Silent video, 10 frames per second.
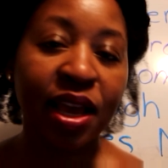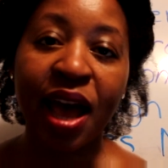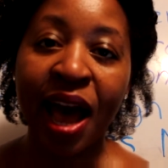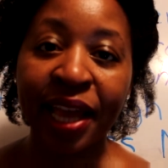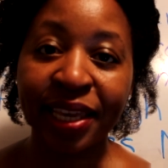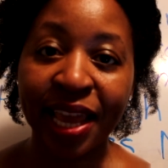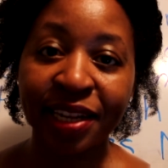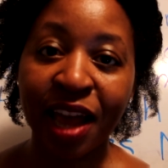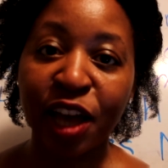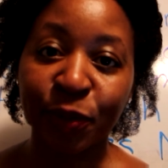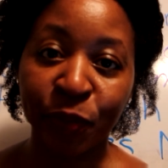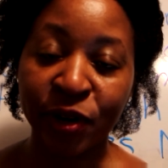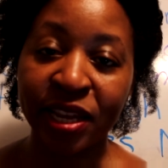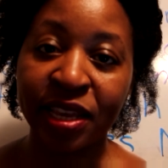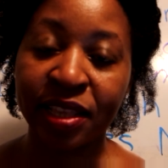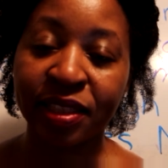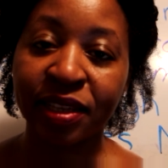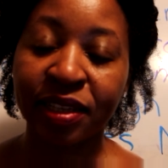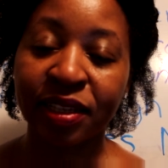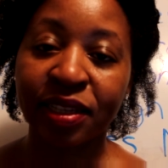I cannot breathe.
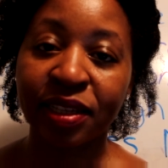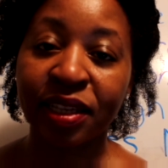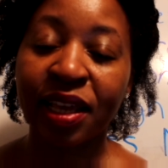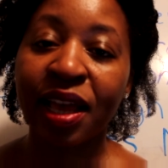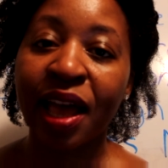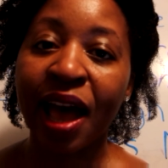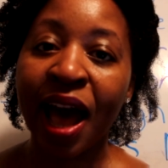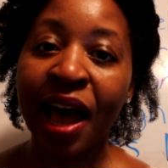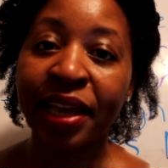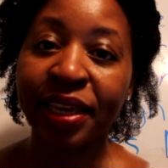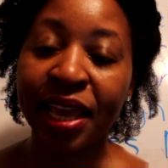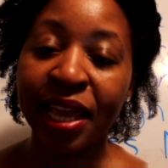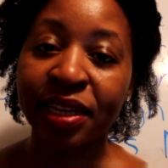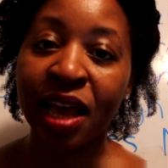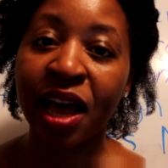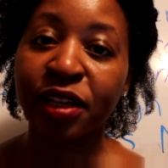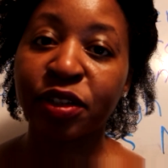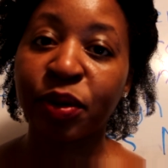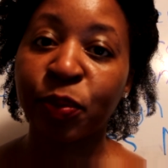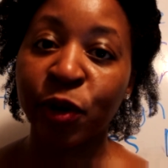I cannot
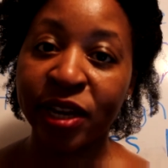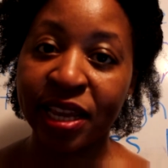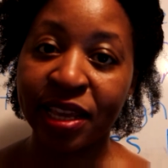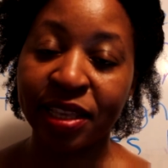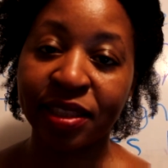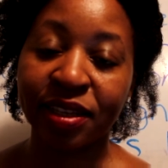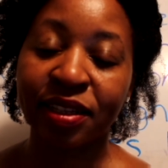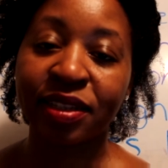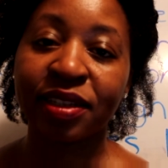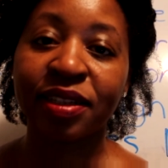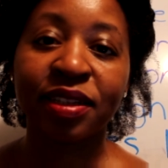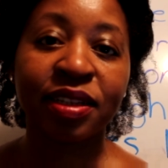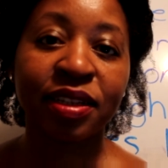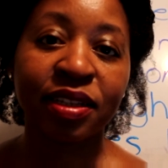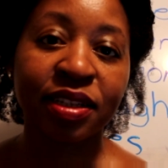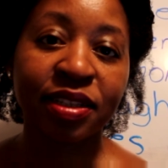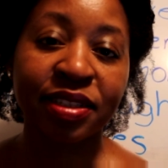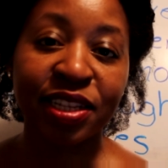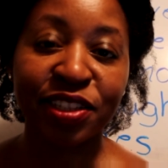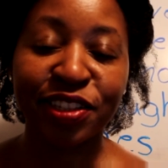breathe.
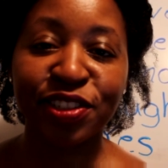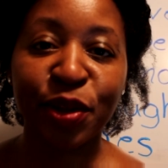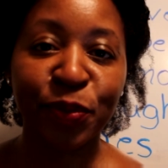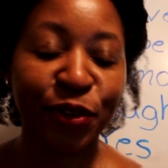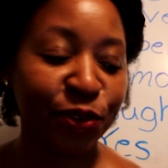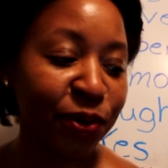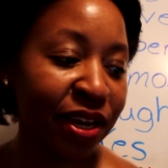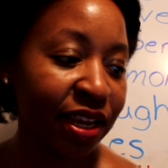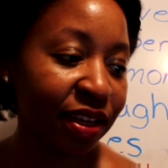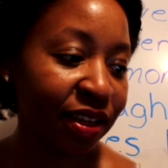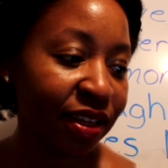Sentence number 3.